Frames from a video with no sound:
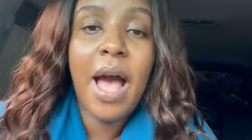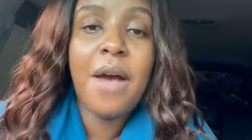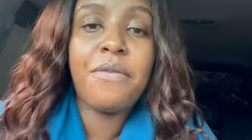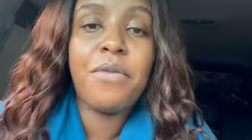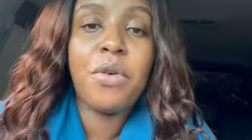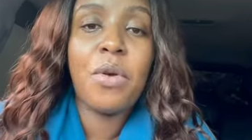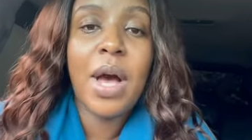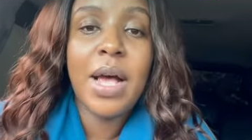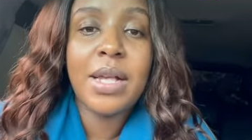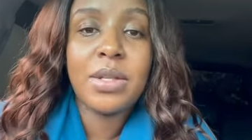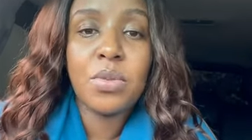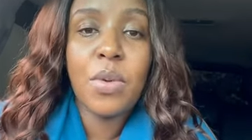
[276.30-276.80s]

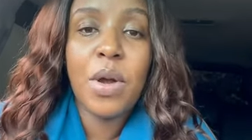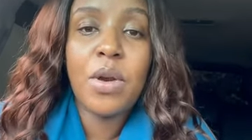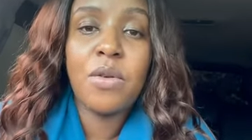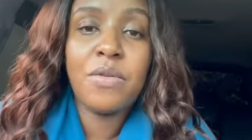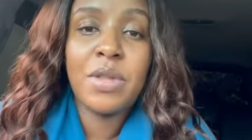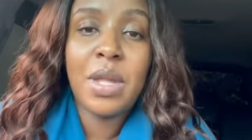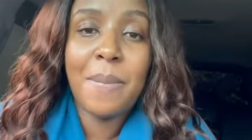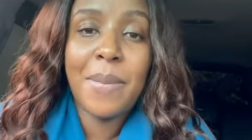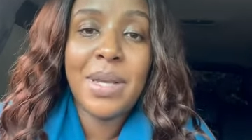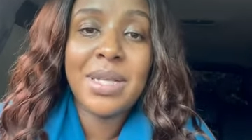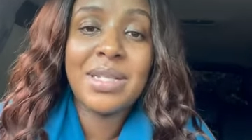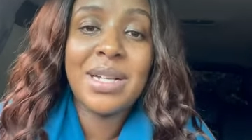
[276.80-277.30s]
you as one of
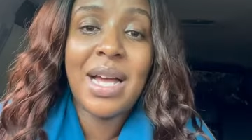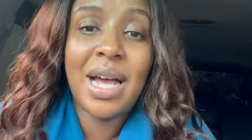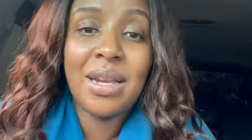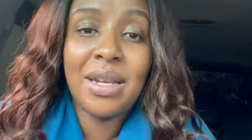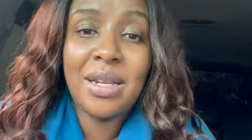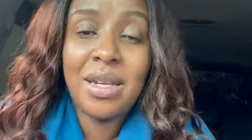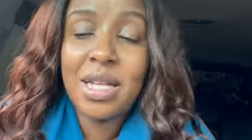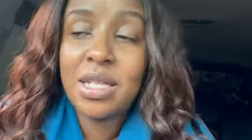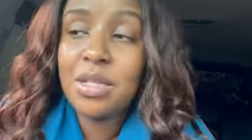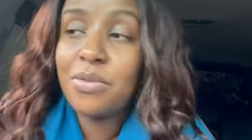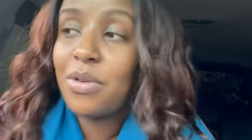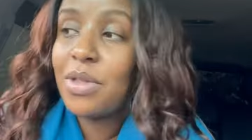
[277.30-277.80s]
the best
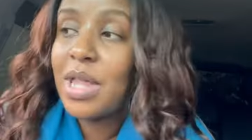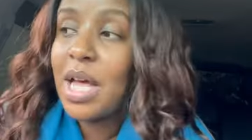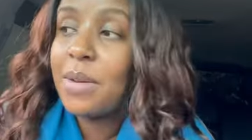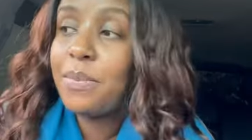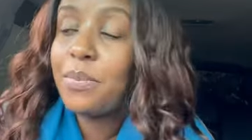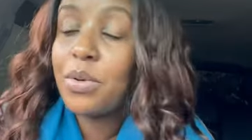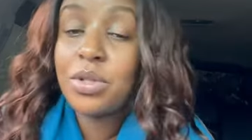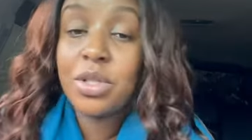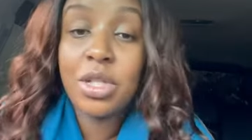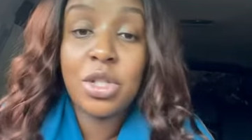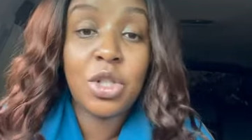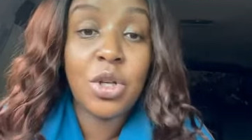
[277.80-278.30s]
candidates for that
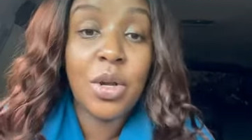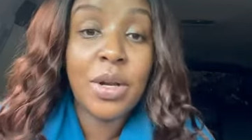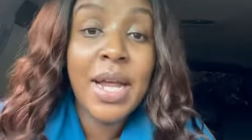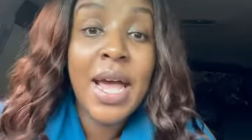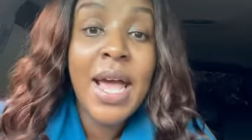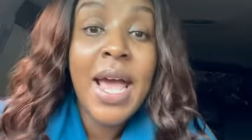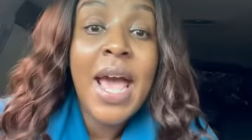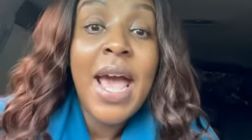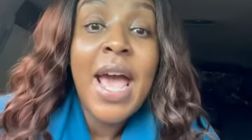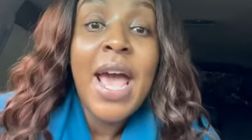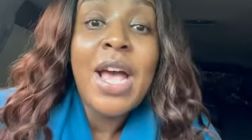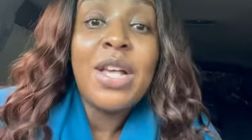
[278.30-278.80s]
position.
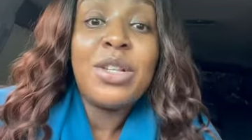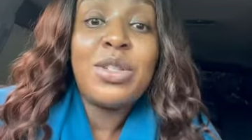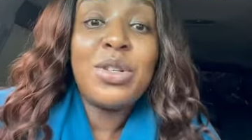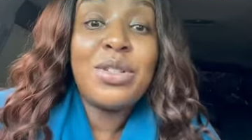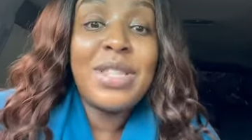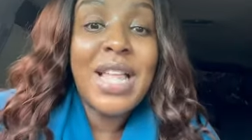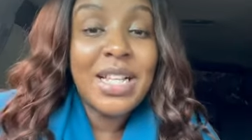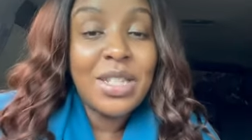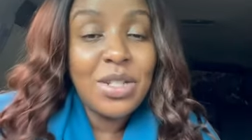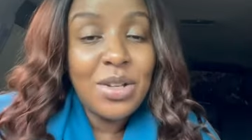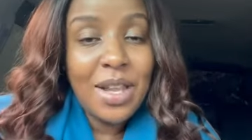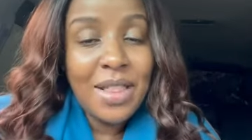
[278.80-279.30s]
So
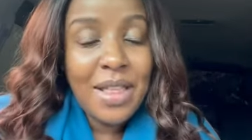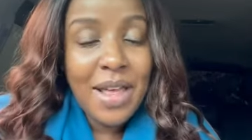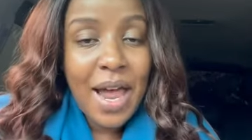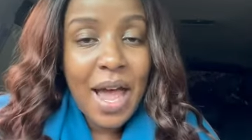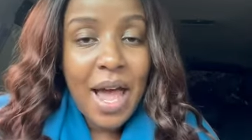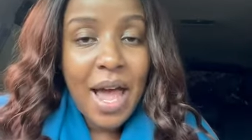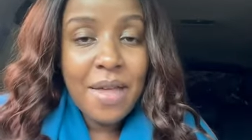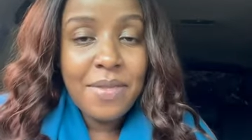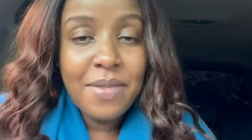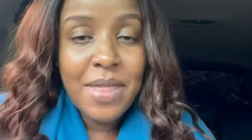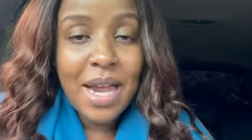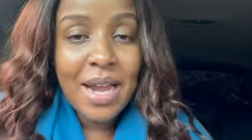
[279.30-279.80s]
that's all
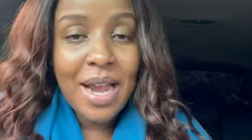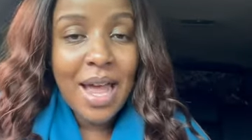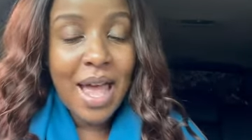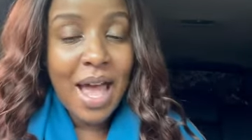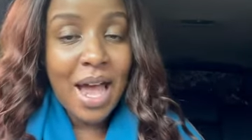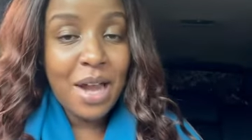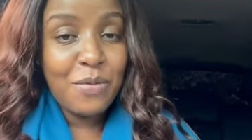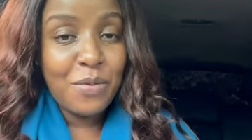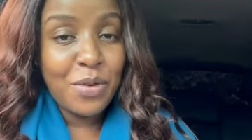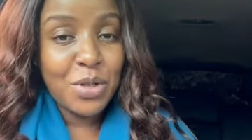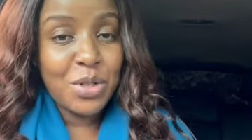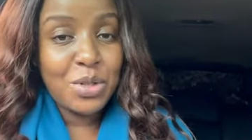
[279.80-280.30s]
that I
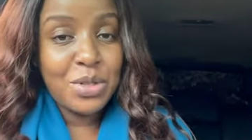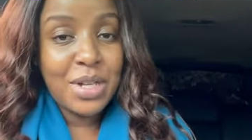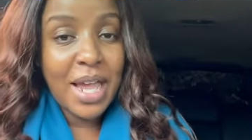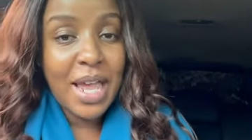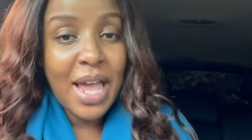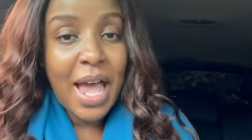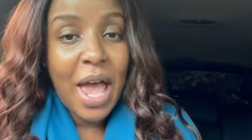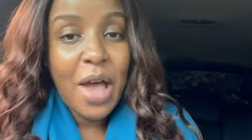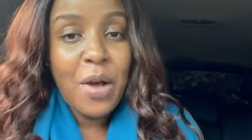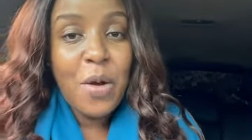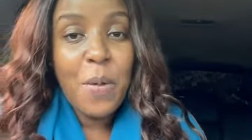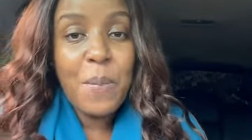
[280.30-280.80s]
had for today.
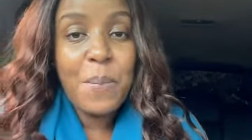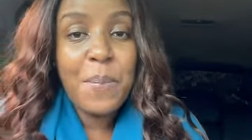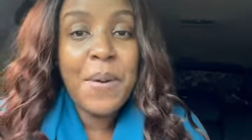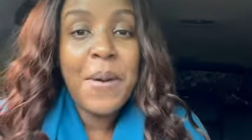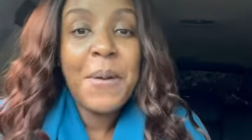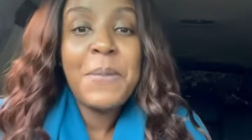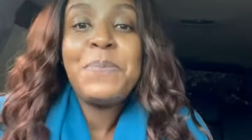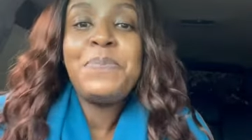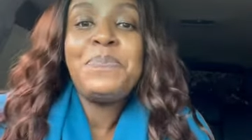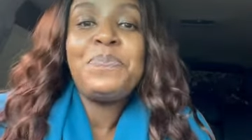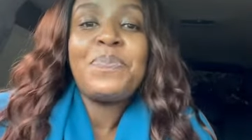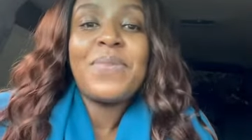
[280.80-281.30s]
I hope
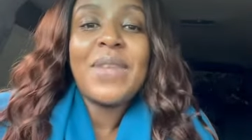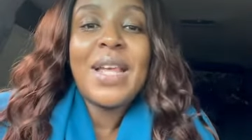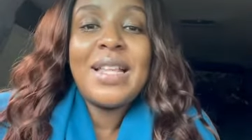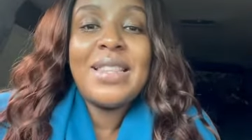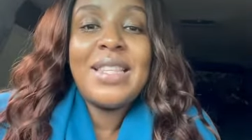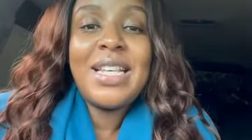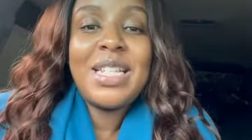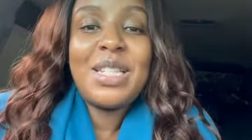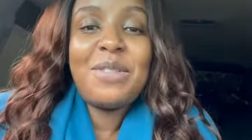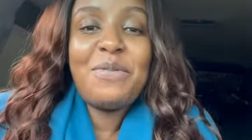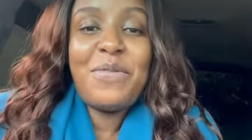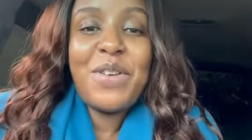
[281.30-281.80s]

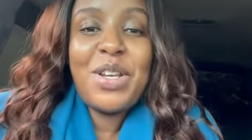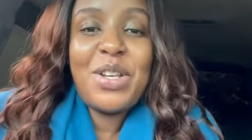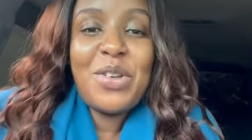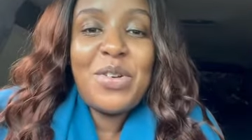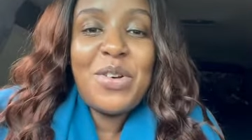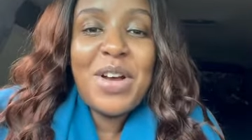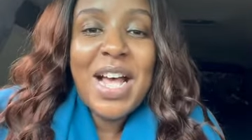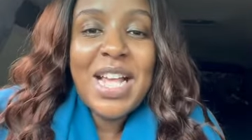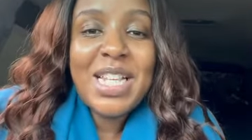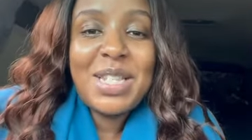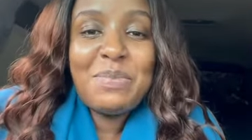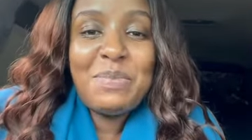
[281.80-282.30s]
this video
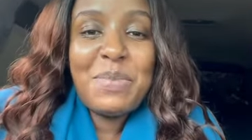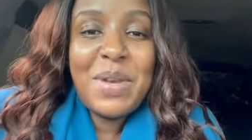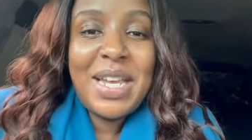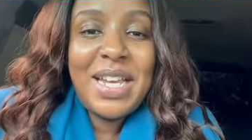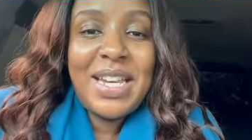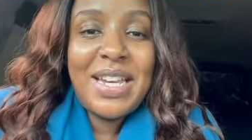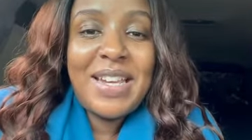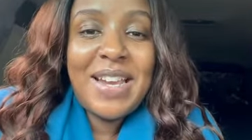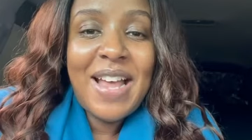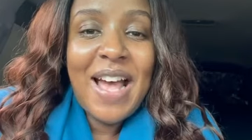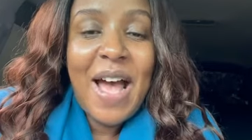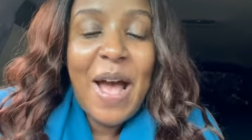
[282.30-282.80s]
has
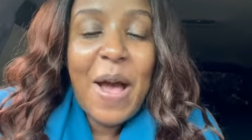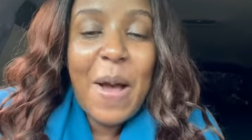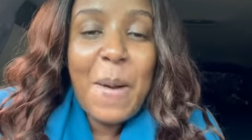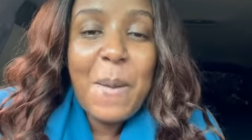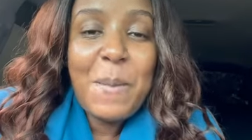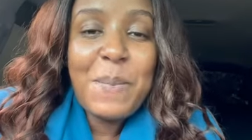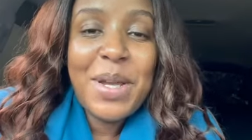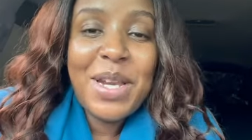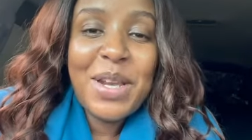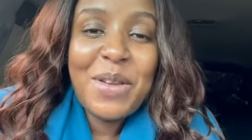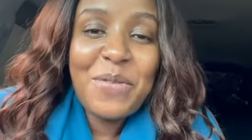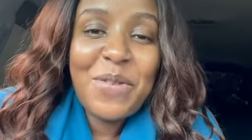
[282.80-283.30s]
been
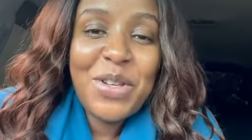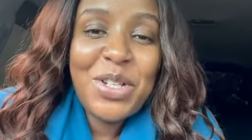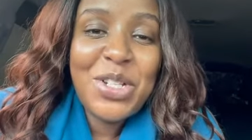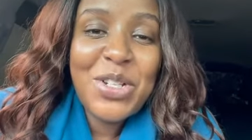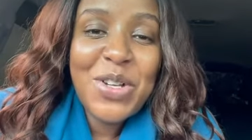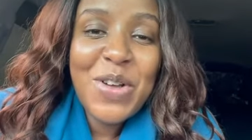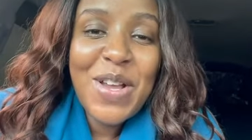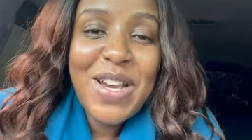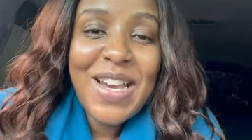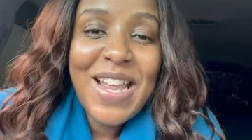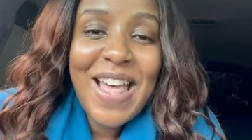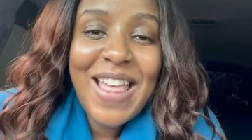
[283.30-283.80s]

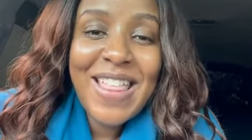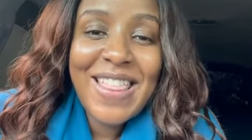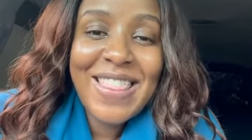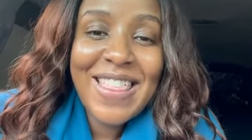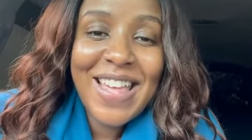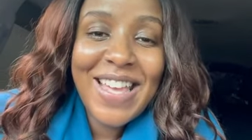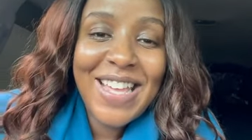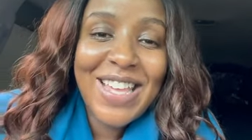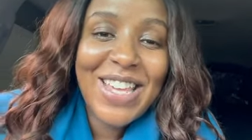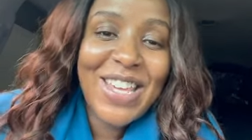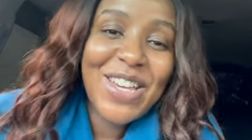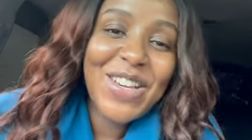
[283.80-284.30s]
beneficial.
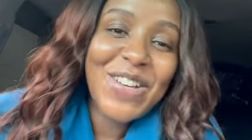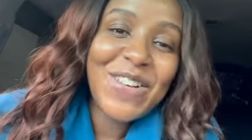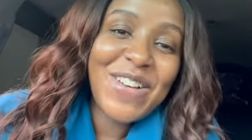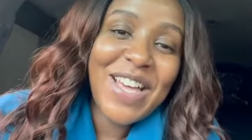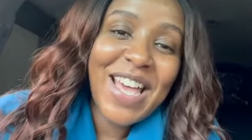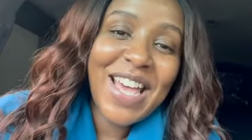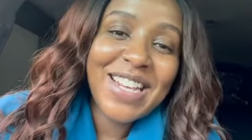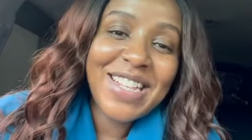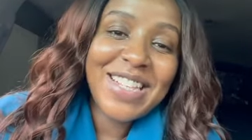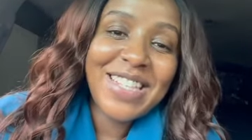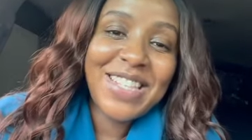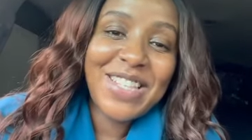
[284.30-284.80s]
Thank you,
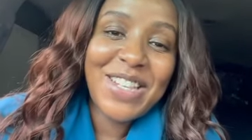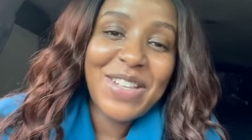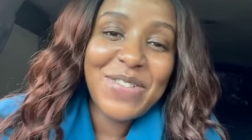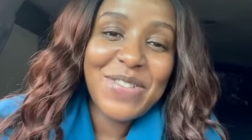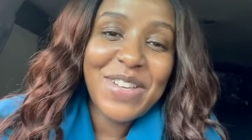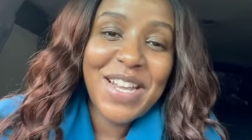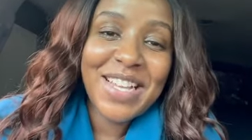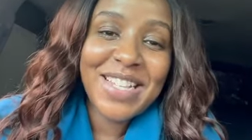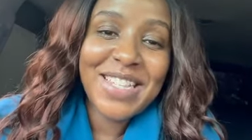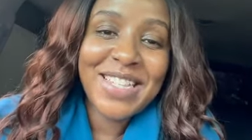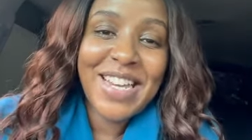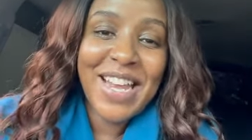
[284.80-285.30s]
and see you
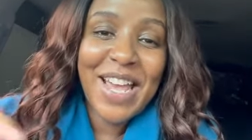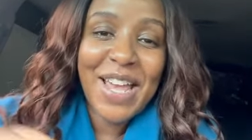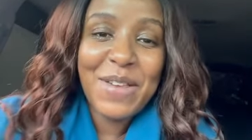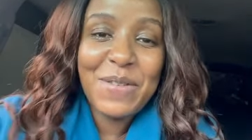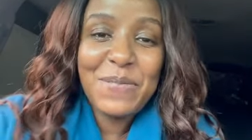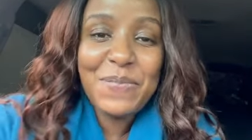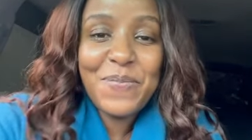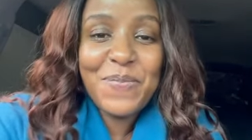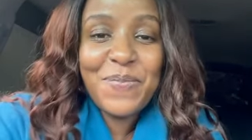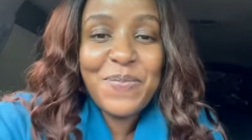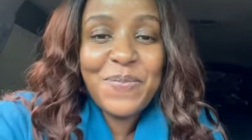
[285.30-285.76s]
next time.